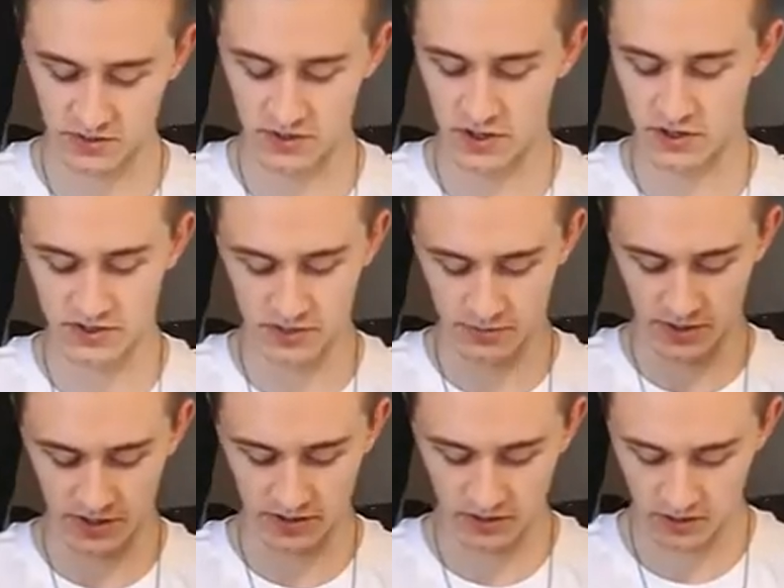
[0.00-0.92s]
not too
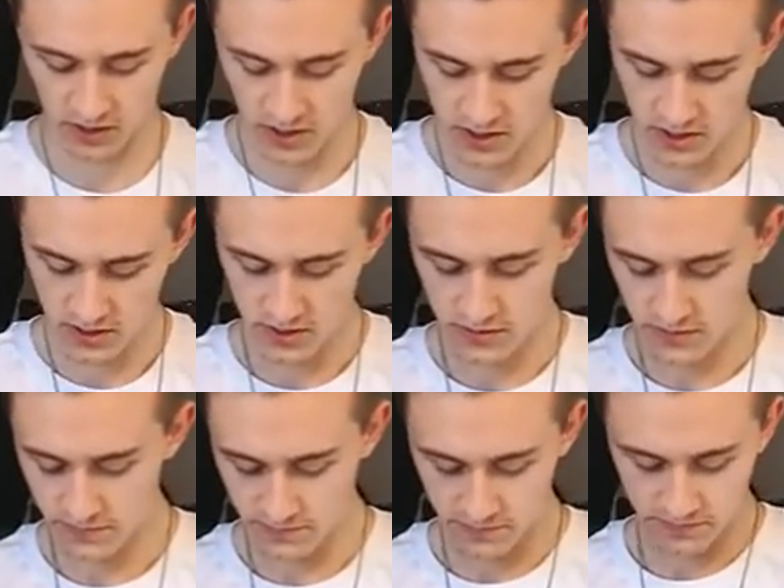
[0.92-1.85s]
bad at all.
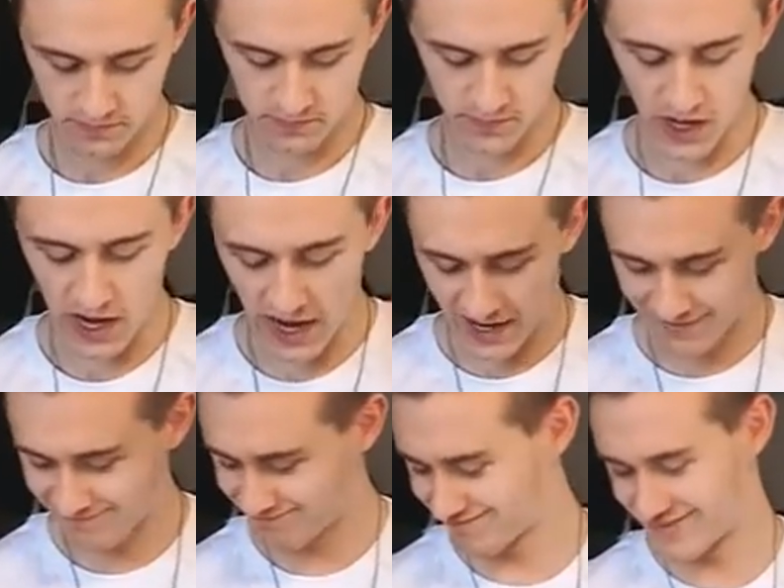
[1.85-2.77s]
Ah,
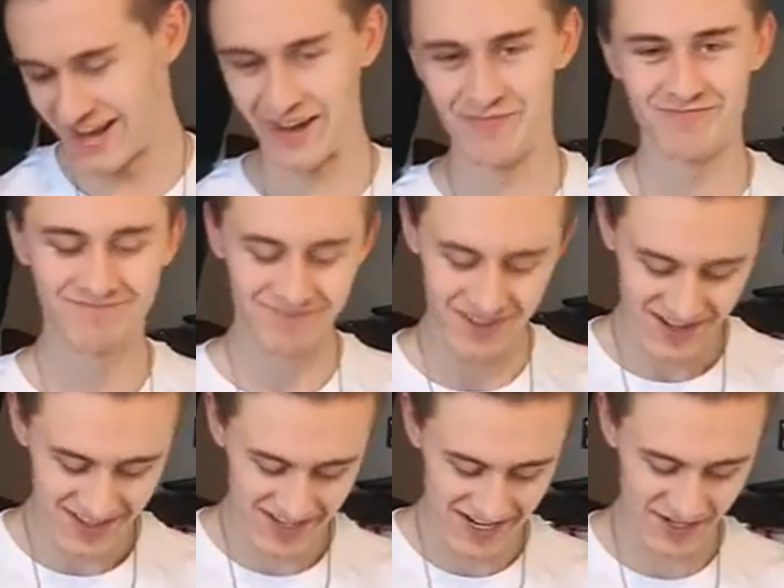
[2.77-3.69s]
yeah.
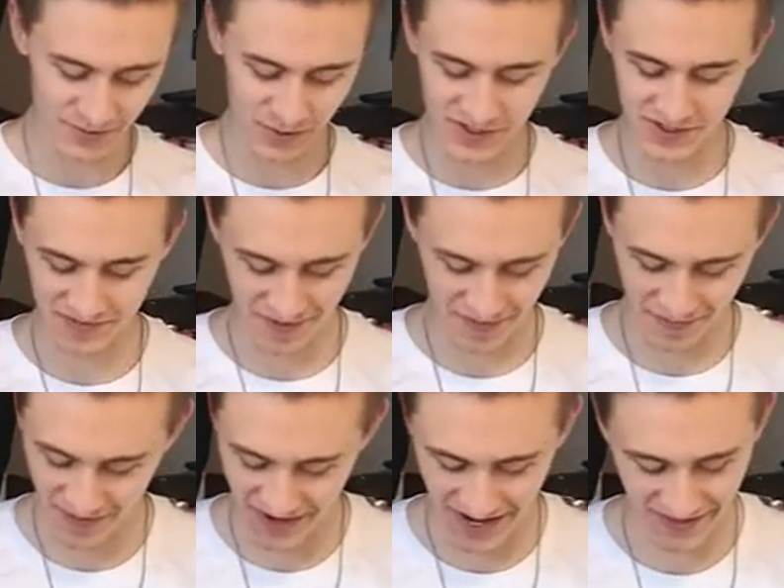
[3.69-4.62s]
These ones, if they
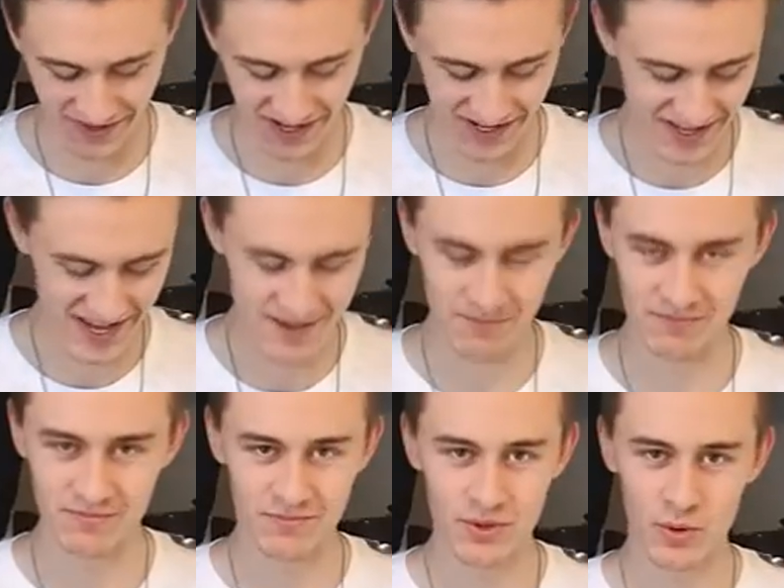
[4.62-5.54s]
fit, I think I'd keep
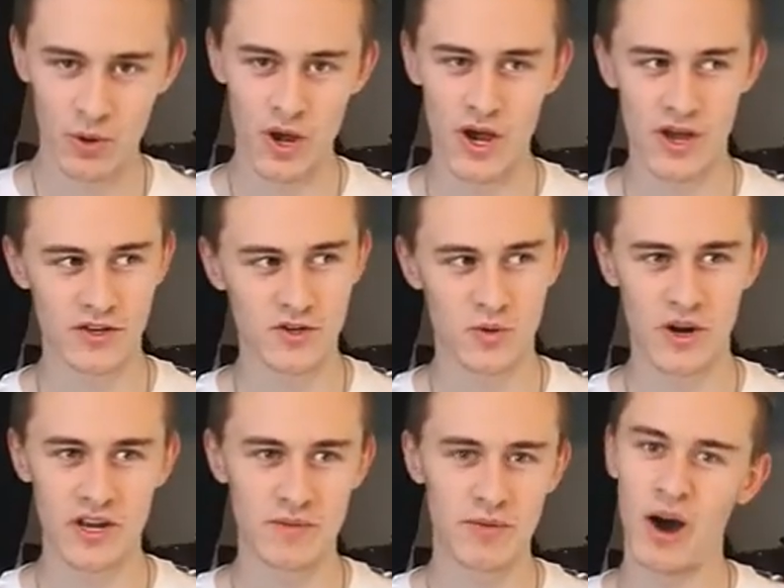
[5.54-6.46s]
them. They were
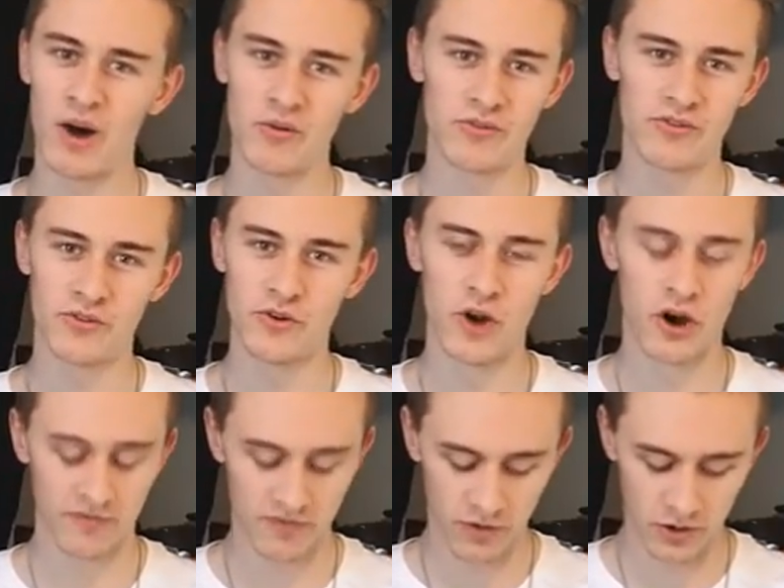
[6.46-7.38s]
£20, so not
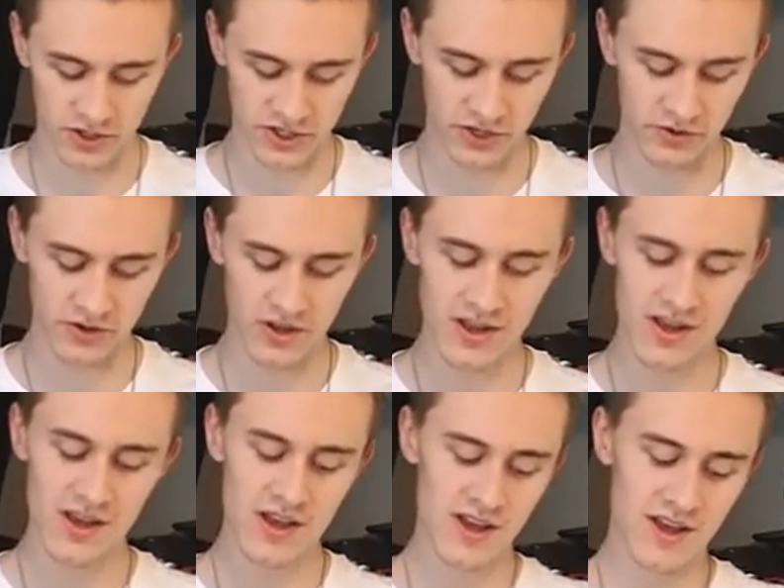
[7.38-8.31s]
a fortune.
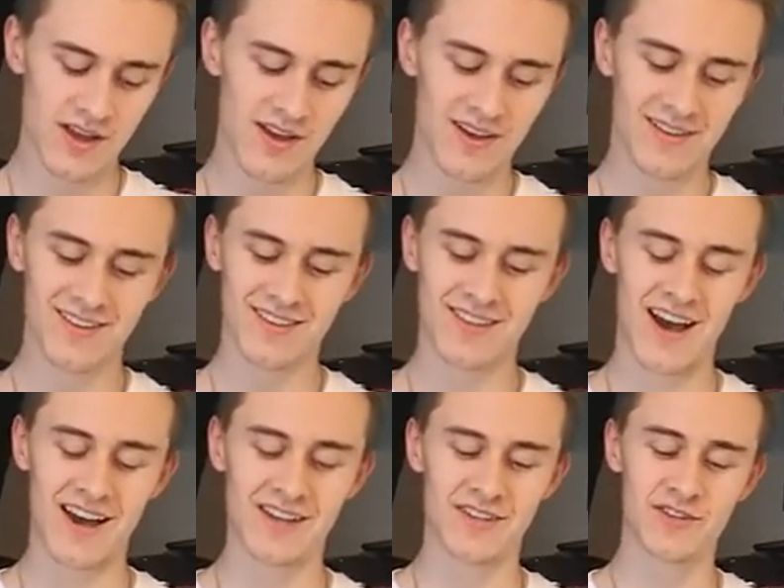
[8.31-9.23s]

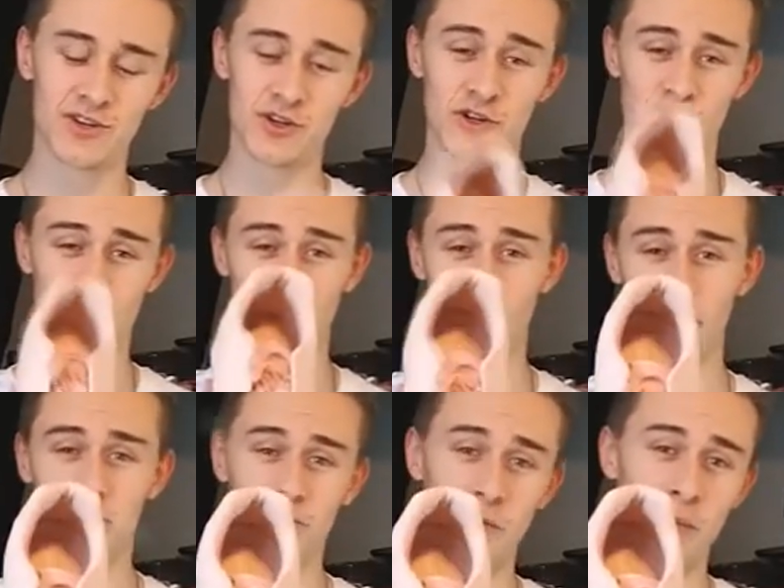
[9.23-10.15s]
That is such a
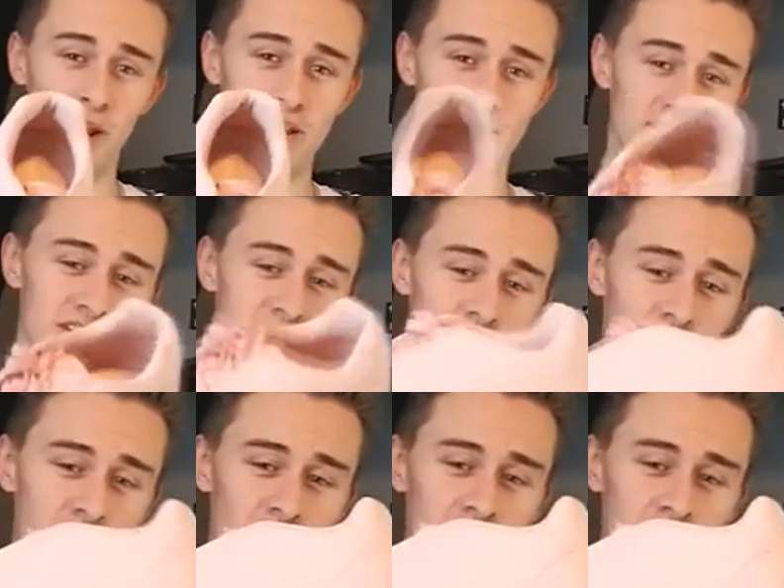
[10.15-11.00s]
copy of a Balenciaga,